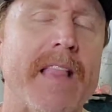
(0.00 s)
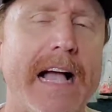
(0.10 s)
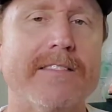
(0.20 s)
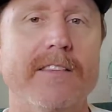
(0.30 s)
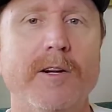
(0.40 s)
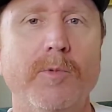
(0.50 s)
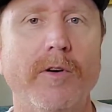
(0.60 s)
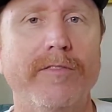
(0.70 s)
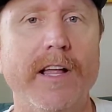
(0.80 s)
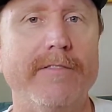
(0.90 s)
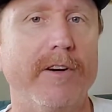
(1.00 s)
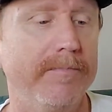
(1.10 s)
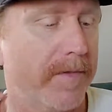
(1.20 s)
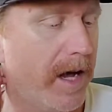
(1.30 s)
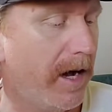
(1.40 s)
Has a little more
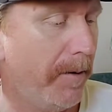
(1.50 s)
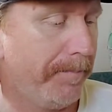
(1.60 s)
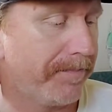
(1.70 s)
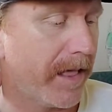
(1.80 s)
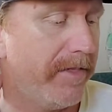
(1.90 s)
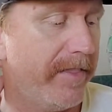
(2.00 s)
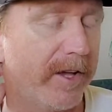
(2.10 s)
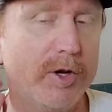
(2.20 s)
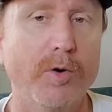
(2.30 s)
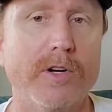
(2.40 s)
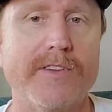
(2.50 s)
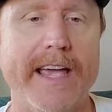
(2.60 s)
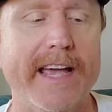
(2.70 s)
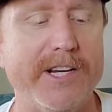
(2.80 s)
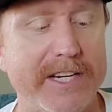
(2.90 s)
flavor than the Coors
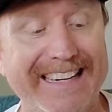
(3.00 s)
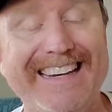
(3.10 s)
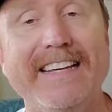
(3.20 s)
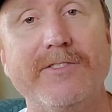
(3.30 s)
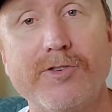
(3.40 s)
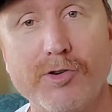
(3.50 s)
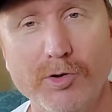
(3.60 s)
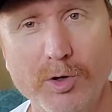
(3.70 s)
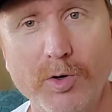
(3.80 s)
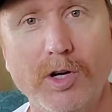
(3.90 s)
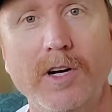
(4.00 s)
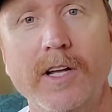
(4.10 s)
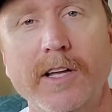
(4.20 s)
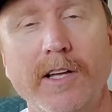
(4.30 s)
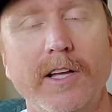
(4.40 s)
Edge, and it is truer
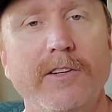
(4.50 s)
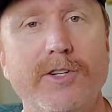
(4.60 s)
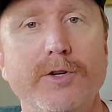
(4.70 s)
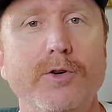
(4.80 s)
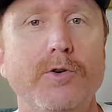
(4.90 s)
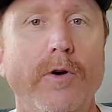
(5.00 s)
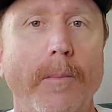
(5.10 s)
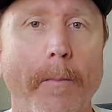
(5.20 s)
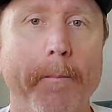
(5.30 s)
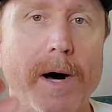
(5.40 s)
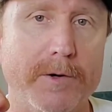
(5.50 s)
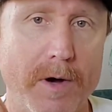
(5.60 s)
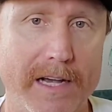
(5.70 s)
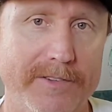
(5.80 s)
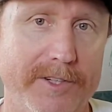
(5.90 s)
to
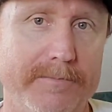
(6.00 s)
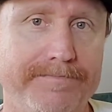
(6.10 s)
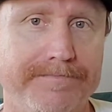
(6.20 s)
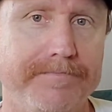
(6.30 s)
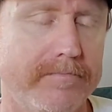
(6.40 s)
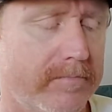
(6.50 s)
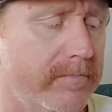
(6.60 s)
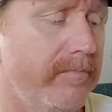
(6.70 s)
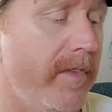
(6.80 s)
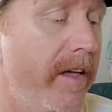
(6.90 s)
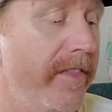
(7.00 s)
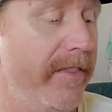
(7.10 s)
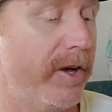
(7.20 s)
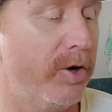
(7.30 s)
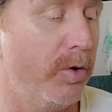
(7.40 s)
Budweiser
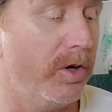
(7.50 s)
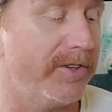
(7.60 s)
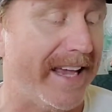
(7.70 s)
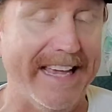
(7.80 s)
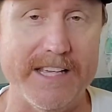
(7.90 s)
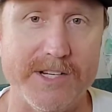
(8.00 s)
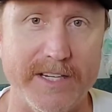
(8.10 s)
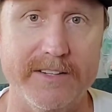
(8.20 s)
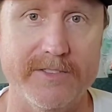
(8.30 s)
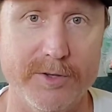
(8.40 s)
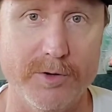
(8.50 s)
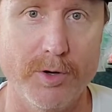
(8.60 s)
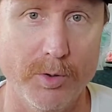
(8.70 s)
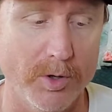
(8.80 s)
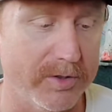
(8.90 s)
than the Coors Edge is to
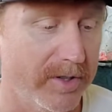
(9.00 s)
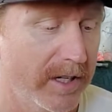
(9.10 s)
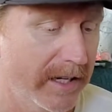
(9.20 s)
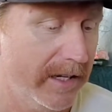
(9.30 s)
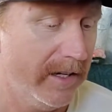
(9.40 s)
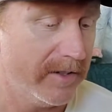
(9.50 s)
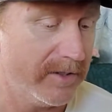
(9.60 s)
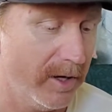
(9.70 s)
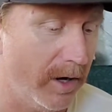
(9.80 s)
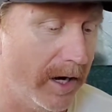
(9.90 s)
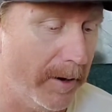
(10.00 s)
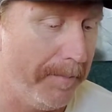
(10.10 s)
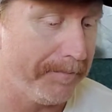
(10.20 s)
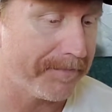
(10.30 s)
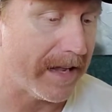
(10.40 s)
Coors.
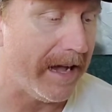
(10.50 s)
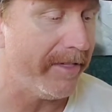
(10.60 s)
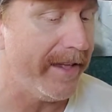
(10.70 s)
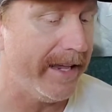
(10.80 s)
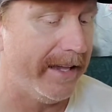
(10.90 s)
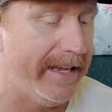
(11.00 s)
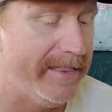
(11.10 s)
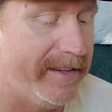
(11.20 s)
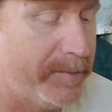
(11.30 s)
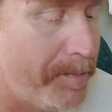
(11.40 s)
So I think in this